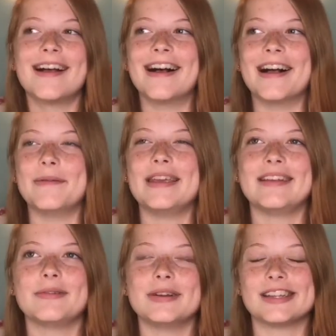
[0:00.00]
Um,
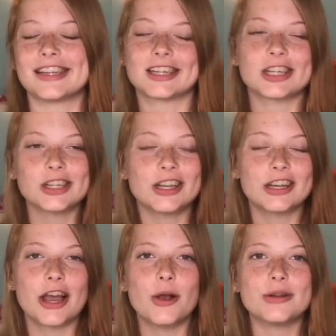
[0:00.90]
it was a curly
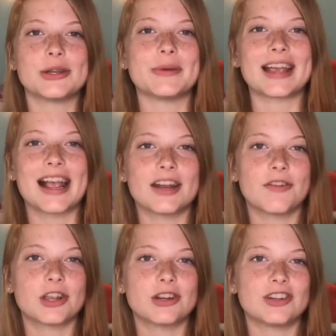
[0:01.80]
coat, so we kind of
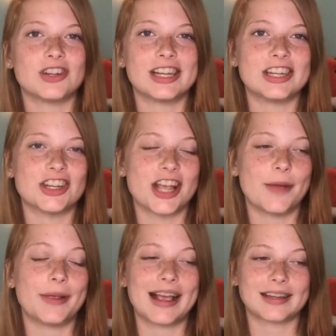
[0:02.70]
figured she didn't
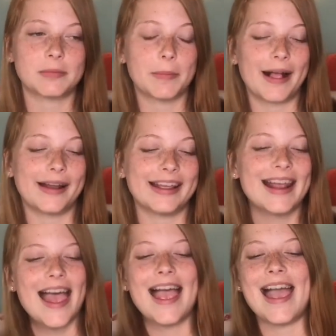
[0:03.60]
shed. We asked her about it,
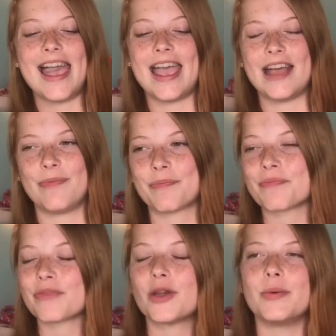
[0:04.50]
and
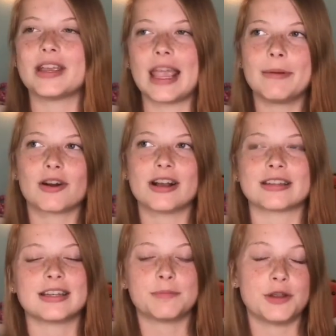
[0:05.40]
we came
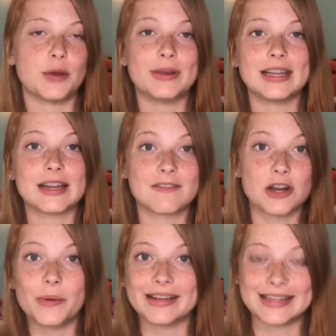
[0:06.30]
across this breed that we didn't even
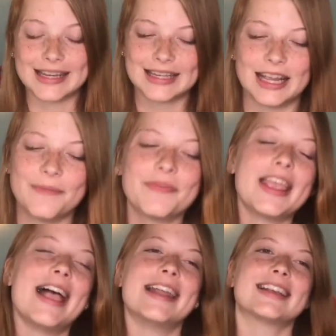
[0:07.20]
know existed,
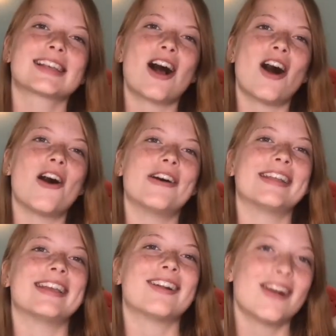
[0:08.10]
and it's called
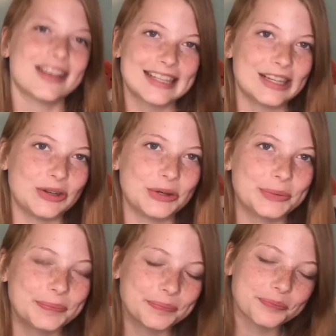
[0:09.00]
an Aussiedoodle.
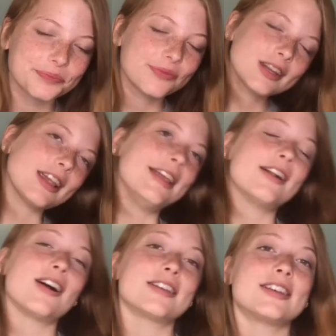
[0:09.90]
An
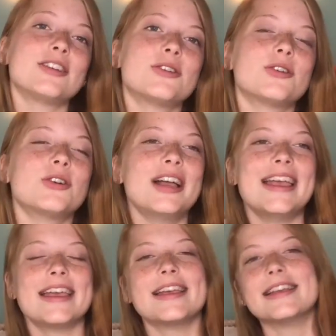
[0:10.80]
Aussiedoodle
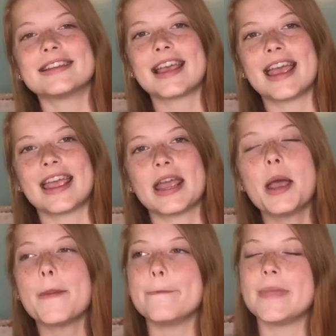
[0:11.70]
is a
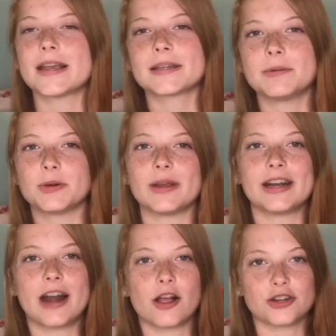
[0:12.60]
mix between
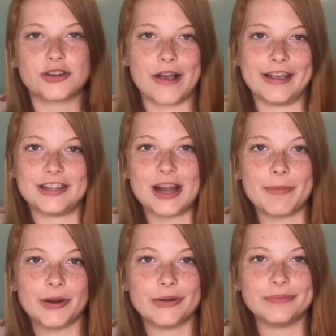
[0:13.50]
an Australian
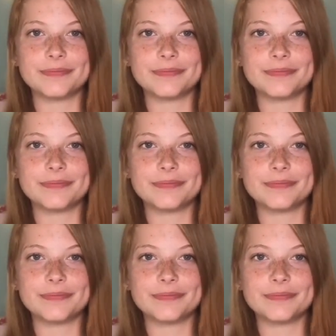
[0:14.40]
Shepherd